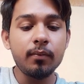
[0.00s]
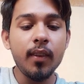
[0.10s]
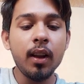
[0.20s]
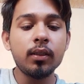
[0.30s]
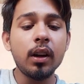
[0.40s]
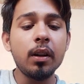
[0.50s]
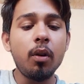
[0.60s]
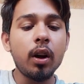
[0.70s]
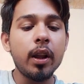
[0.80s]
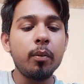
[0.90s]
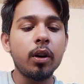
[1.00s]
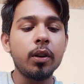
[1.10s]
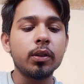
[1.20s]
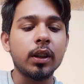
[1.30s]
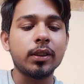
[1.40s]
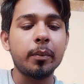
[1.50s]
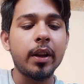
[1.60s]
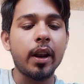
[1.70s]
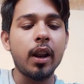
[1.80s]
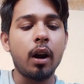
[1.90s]
The Dvorak keyboard use a
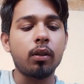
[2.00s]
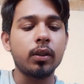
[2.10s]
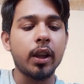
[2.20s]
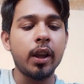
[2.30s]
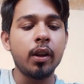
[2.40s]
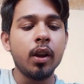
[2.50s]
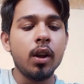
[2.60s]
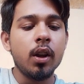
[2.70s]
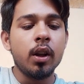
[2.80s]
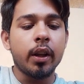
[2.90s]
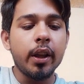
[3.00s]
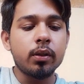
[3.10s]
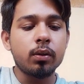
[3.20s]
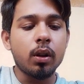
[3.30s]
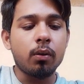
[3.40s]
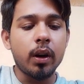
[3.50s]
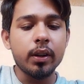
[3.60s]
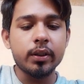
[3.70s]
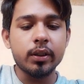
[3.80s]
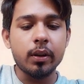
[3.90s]
similar layout of the keys to the
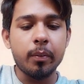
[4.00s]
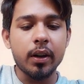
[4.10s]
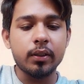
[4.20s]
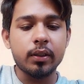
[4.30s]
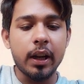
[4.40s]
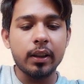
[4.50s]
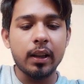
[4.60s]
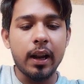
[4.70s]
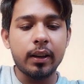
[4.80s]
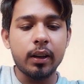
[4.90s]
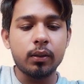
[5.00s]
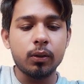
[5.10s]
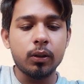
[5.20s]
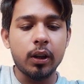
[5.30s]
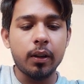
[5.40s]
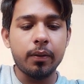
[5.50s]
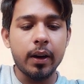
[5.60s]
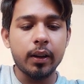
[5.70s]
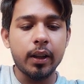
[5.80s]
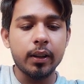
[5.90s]
QWERTY system, but assigning the letter to the
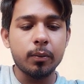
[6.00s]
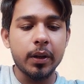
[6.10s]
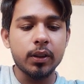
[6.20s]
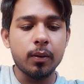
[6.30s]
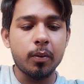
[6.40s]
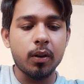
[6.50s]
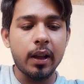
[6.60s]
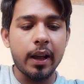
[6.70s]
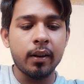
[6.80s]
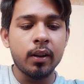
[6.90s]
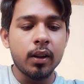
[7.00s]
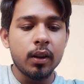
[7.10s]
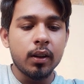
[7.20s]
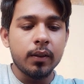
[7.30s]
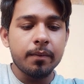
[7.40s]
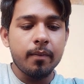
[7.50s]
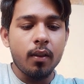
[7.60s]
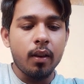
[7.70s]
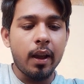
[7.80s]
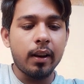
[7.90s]
different keys based upon an
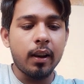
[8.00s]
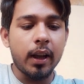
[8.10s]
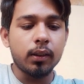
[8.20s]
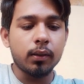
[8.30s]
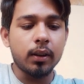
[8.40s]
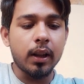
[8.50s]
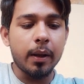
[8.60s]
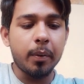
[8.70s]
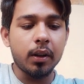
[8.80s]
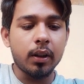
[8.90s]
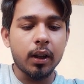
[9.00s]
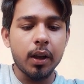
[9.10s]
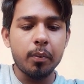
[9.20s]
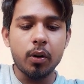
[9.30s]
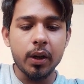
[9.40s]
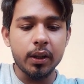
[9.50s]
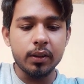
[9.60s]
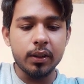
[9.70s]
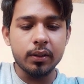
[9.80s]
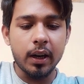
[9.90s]
analysis of the typing. The keyboard
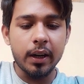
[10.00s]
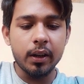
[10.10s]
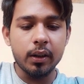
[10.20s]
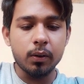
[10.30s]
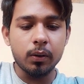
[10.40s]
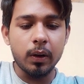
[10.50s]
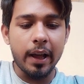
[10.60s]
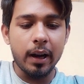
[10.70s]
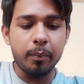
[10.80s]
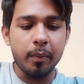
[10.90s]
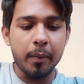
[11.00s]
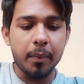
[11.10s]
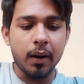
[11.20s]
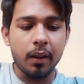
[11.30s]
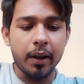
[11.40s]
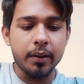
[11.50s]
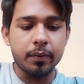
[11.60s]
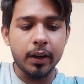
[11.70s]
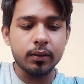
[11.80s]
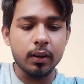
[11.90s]
is designed to help people reach
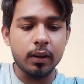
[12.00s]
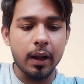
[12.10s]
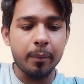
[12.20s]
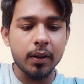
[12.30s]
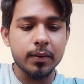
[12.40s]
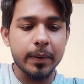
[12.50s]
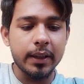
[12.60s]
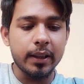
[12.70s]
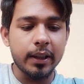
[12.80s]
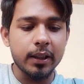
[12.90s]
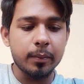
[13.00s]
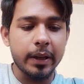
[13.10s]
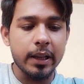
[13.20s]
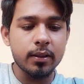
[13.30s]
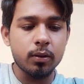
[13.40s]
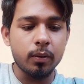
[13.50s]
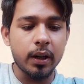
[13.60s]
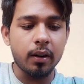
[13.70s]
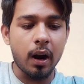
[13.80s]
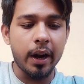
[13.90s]
faster typing speed. It is based
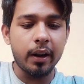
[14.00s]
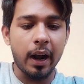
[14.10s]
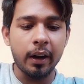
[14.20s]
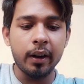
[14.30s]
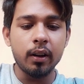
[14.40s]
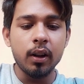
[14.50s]
toward right-handed